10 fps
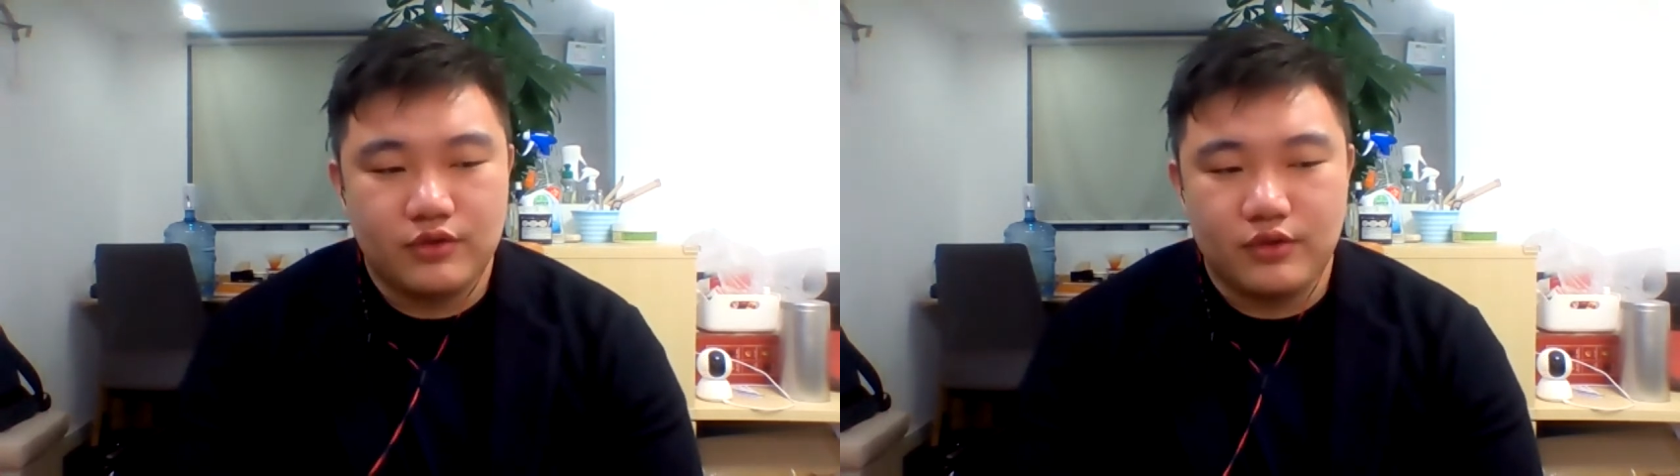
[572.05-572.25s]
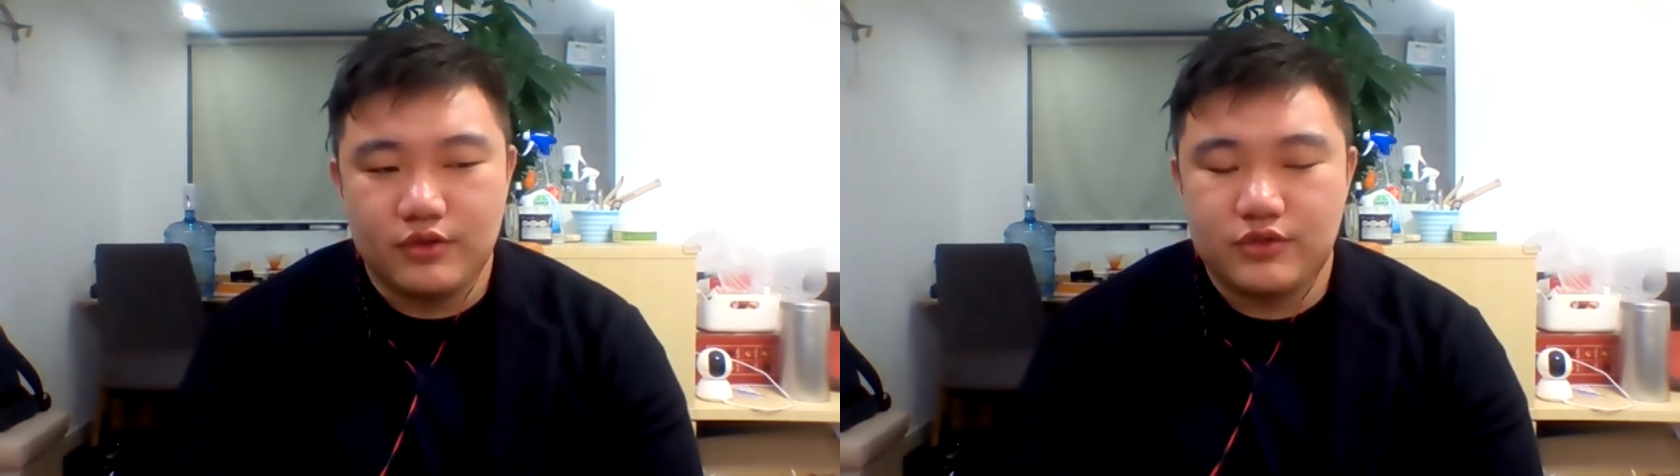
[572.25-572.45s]

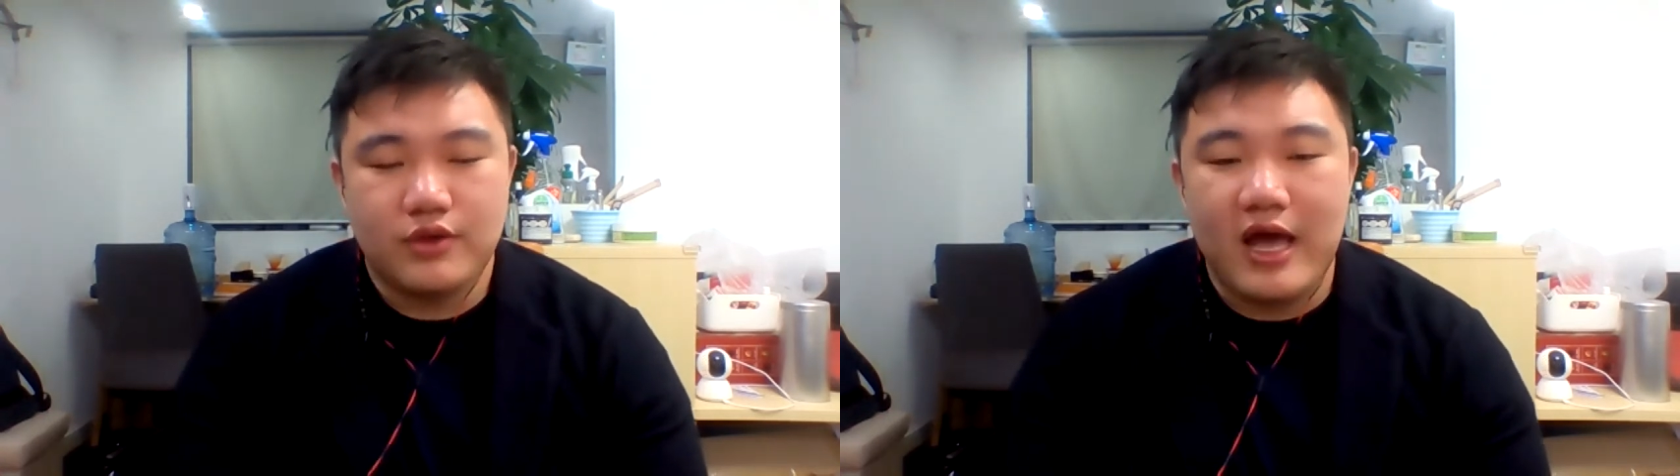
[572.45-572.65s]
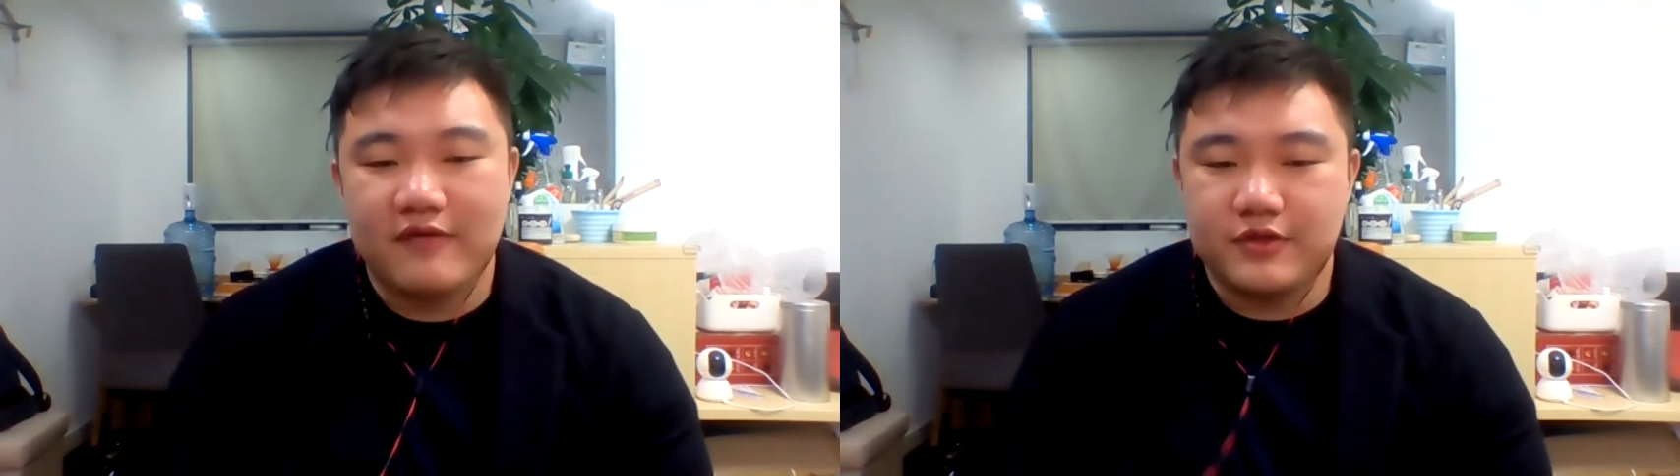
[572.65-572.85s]
still
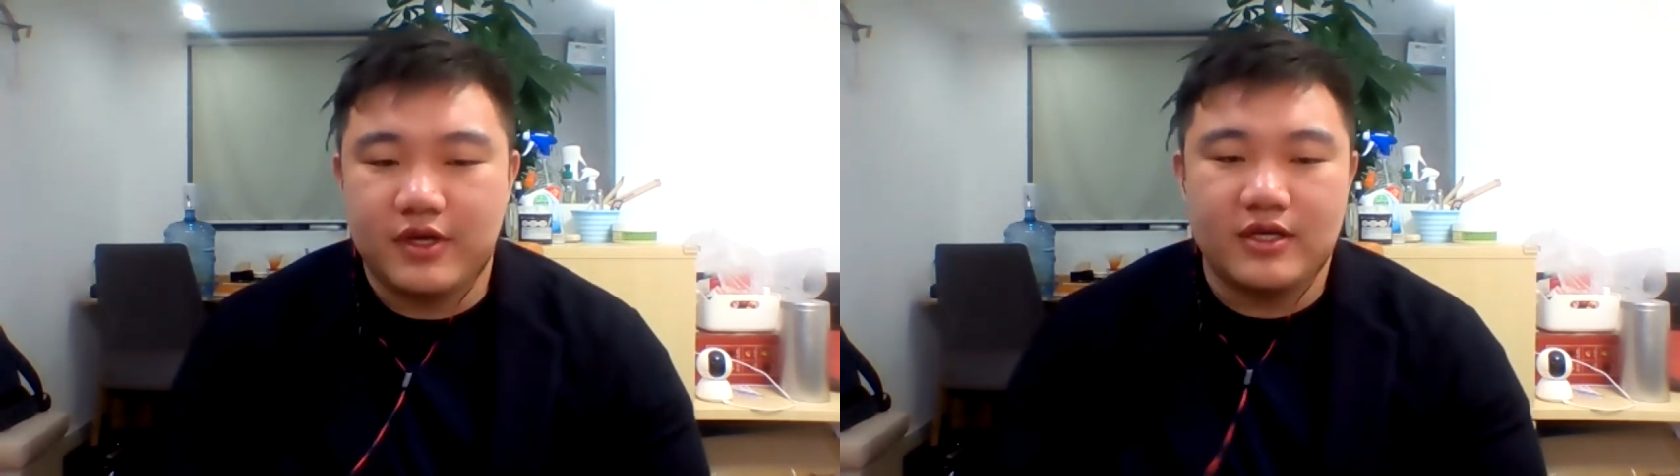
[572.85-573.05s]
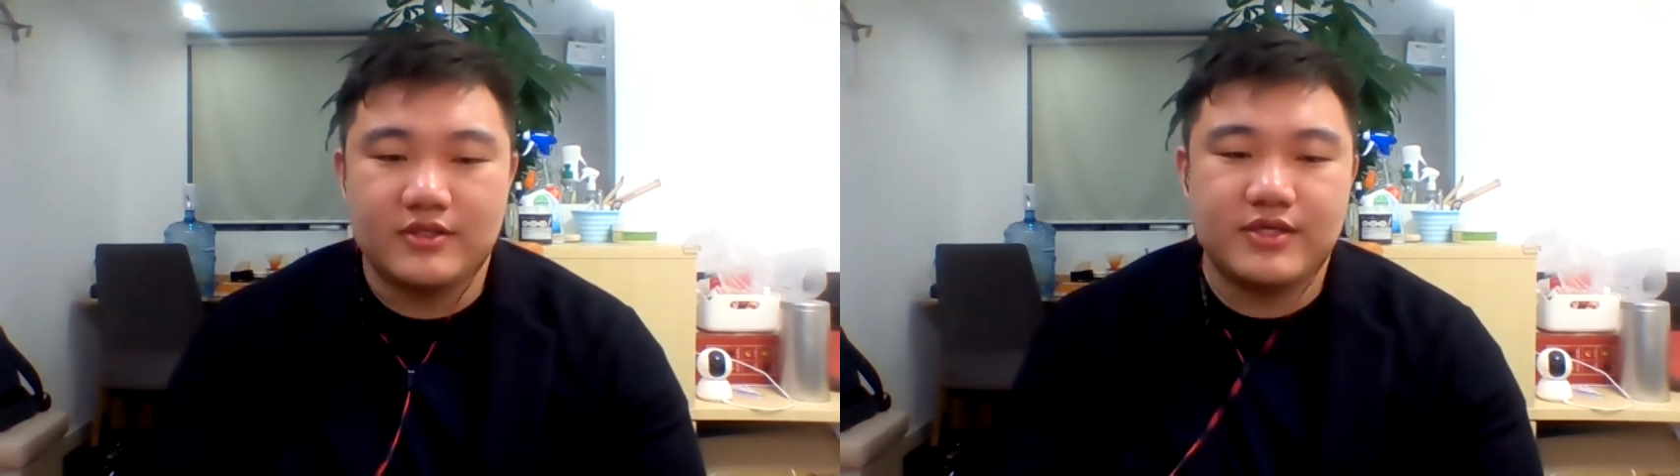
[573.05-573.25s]
have to
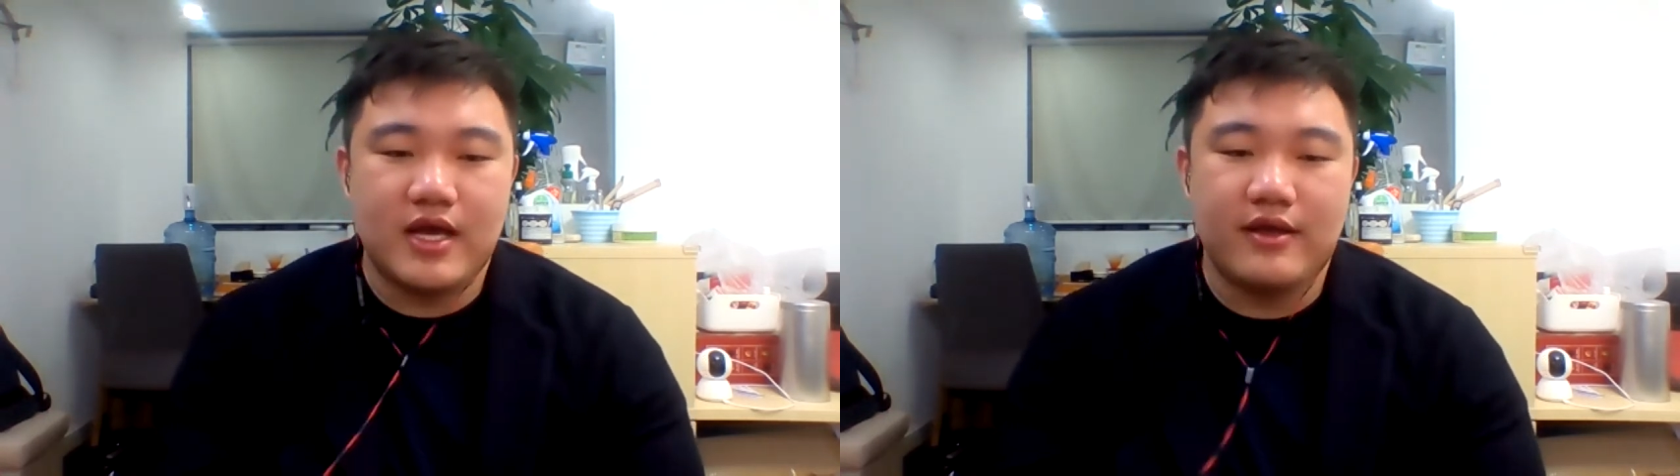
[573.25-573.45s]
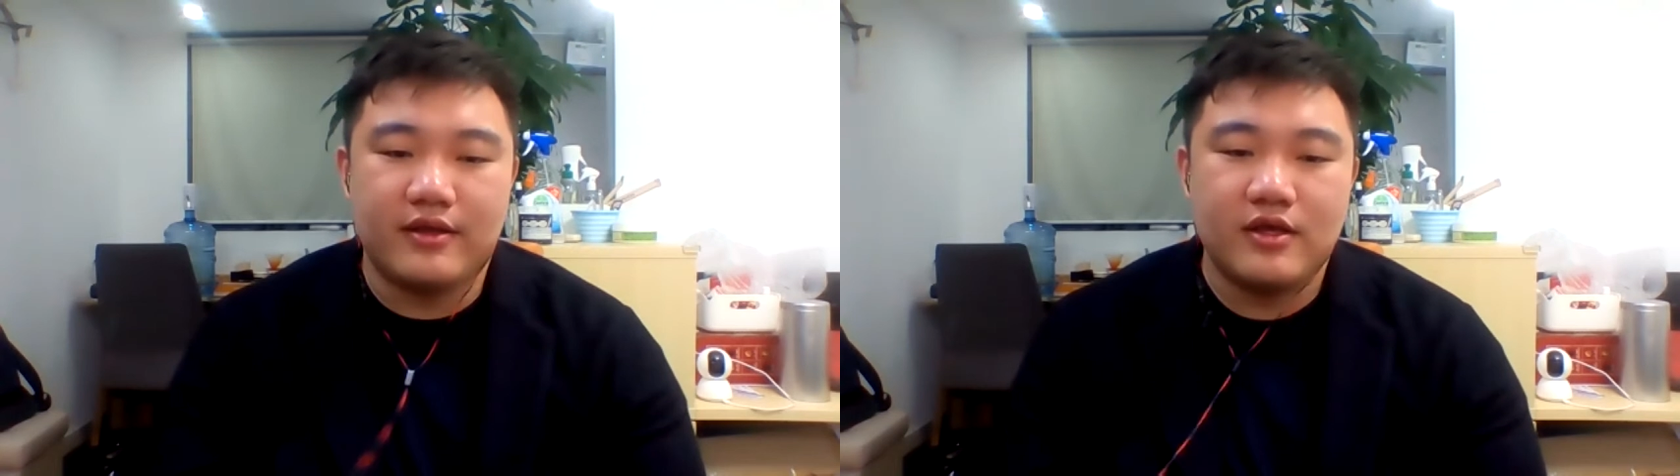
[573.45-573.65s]
kind of
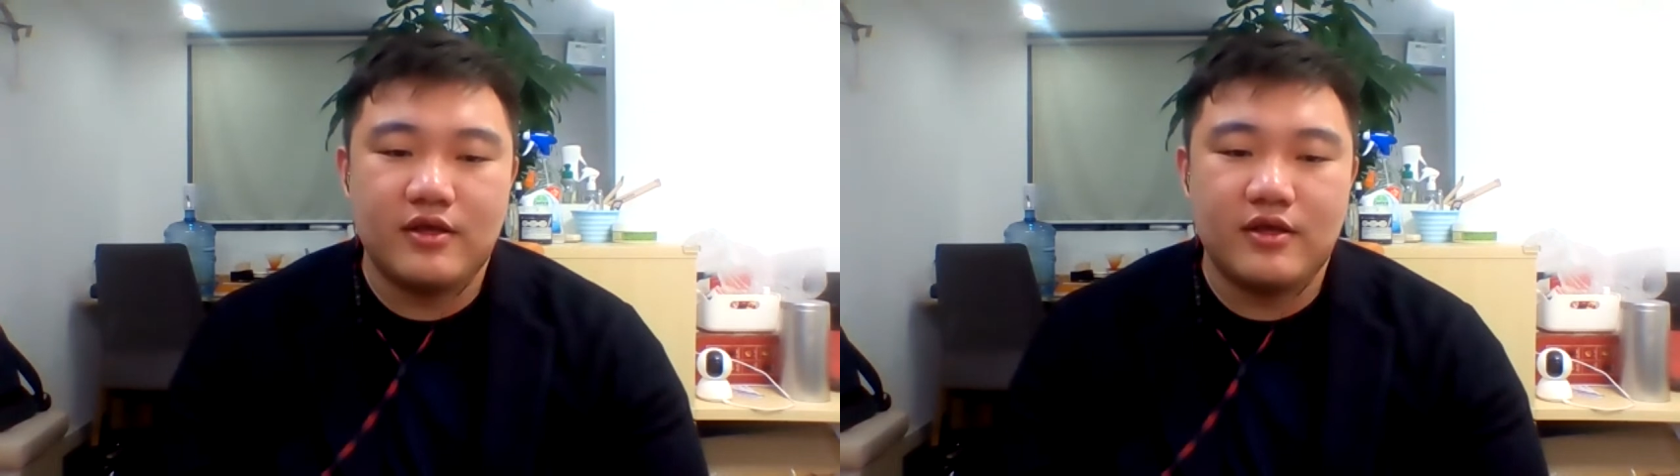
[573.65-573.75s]
sign.